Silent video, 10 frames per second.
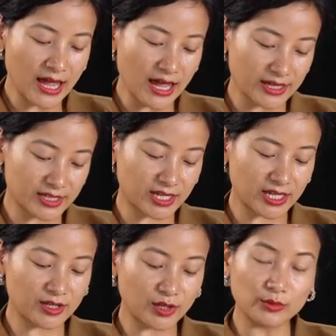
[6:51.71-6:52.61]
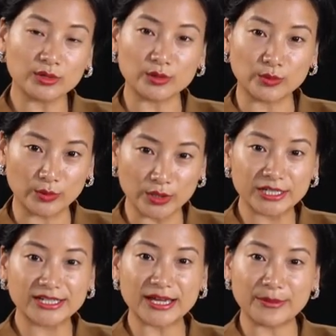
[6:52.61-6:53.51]
asking you a
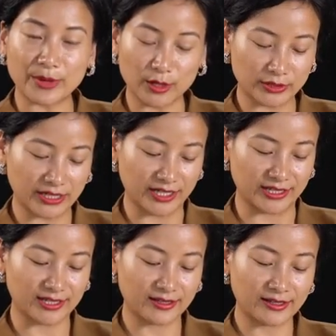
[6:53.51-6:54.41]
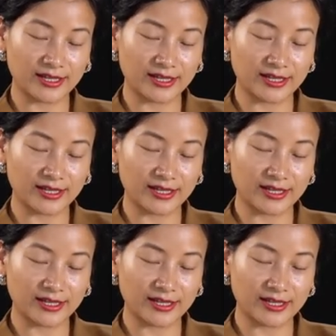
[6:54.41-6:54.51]
word about it.